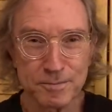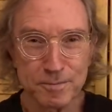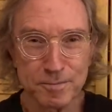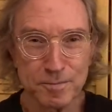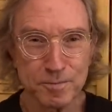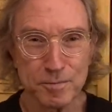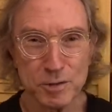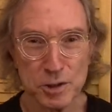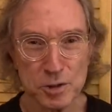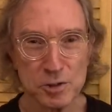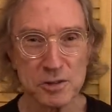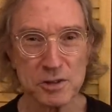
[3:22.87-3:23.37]

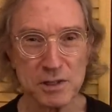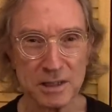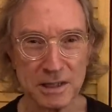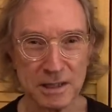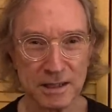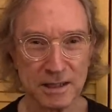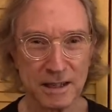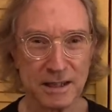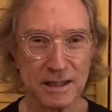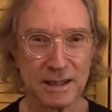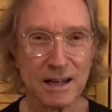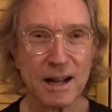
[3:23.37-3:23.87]

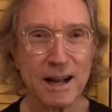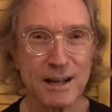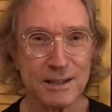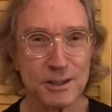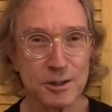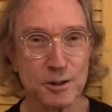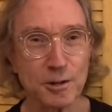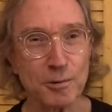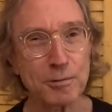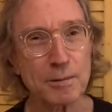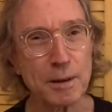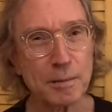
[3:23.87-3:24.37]
music at a
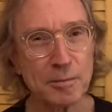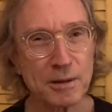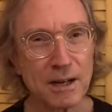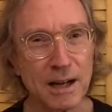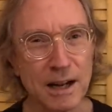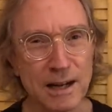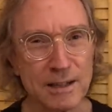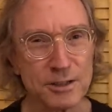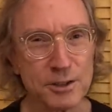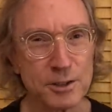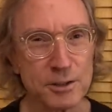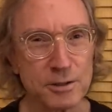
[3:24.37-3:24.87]
concert, remember
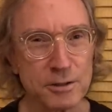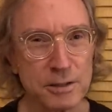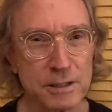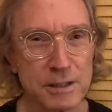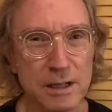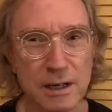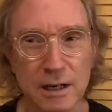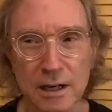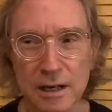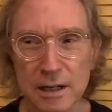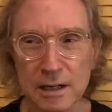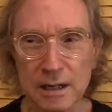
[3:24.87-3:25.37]
concerts?
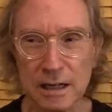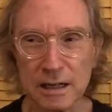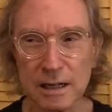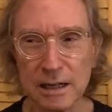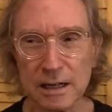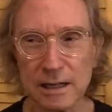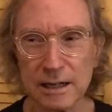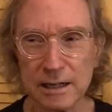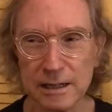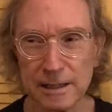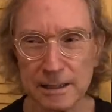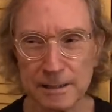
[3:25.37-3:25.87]

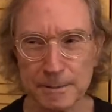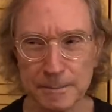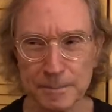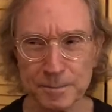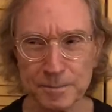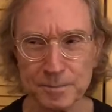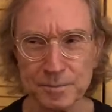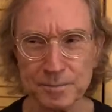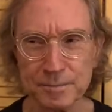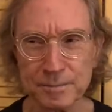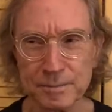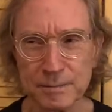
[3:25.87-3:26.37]

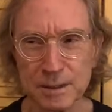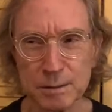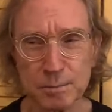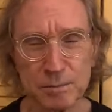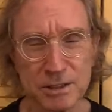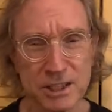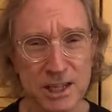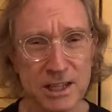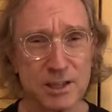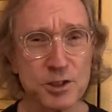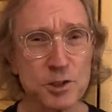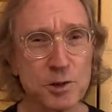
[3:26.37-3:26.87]

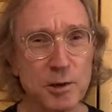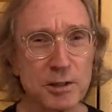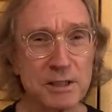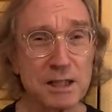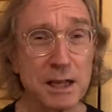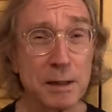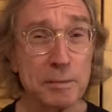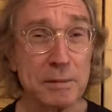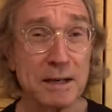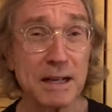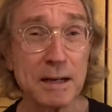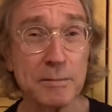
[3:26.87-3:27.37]
Chances are it's
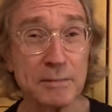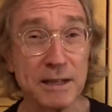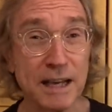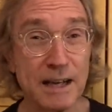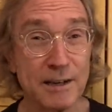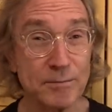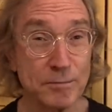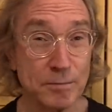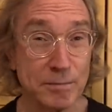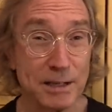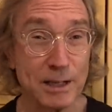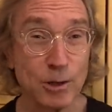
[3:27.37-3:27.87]
going to be coming out
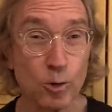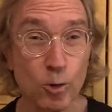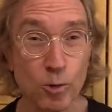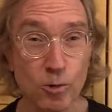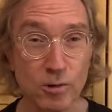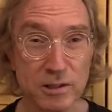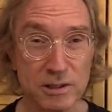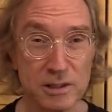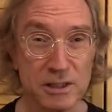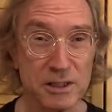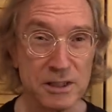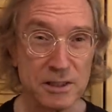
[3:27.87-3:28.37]
of a big
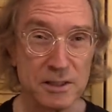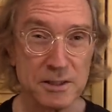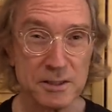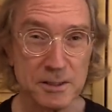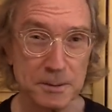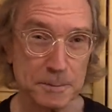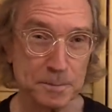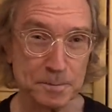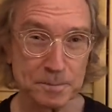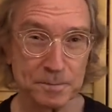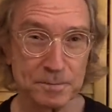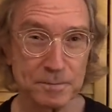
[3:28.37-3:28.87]
horn
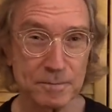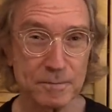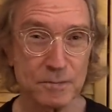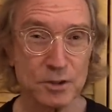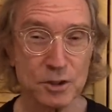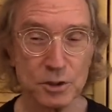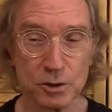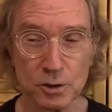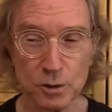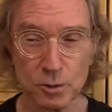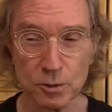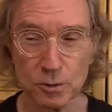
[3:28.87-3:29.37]
system.
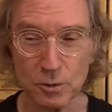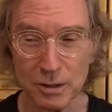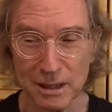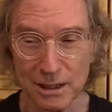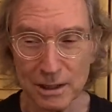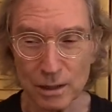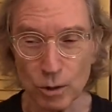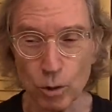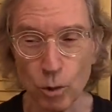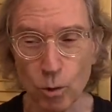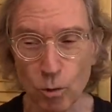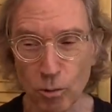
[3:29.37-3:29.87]
So
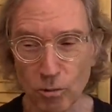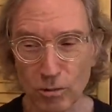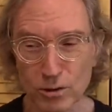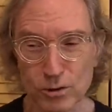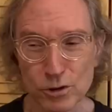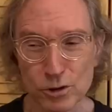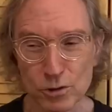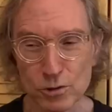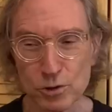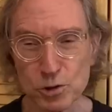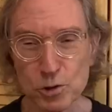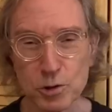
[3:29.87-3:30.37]

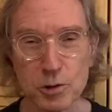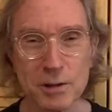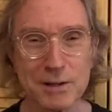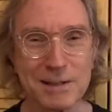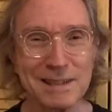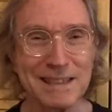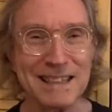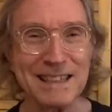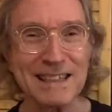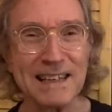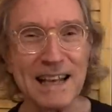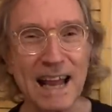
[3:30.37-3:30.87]
horns are sort of
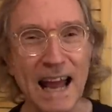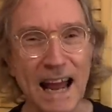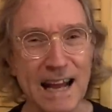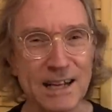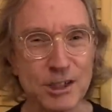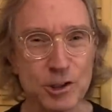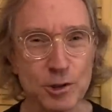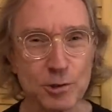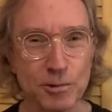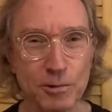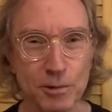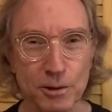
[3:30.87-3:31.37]
the
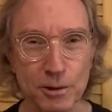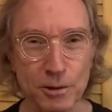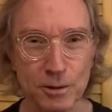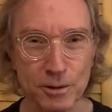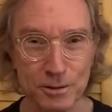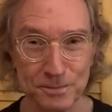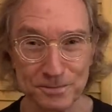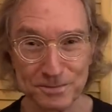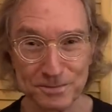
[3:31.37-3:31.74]
natural